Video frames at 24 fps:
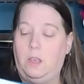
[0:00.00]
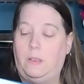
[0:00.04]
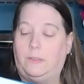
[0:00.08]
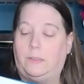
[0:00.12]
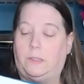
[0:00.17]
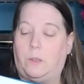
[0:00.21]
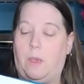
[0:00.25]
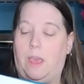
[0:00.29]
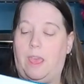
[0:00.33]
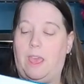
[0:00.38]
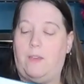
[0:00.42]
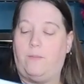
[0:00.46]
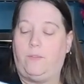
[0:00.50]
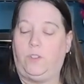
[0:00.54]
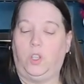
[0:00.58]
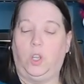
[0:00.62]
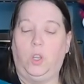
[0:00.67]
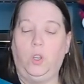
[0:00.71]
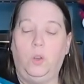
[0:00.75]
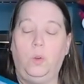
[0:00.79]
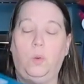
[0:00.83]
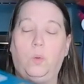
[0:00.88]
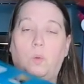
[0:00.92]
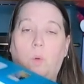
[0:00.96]
So I have
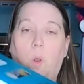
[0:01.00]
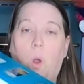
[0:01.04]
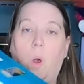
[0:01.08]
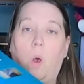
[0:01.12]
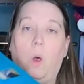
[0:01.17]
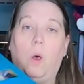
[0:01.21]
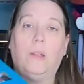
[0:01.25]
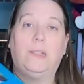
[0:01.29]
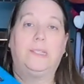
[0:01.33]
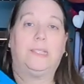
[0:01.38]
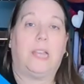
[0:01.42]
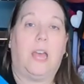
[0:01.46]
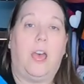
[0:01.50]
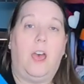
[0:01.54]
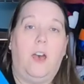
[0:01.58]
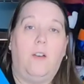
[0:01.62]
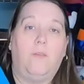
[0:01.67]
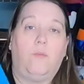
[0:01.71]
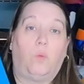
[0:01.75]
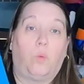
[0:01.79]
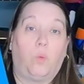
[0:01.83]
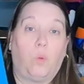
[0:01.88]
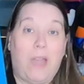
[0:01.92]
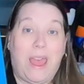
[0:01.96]
two rolls
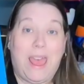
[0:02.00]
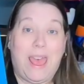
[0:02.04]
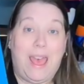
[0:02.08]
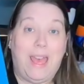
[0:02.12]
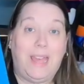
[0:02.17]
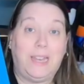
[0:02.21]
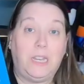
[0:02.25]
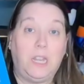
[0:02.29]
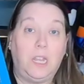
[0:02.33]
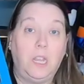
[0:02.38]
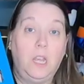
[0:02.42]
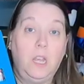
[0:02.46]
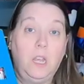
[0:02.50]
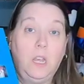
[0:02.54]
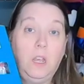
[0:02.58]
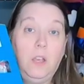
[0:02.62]
of red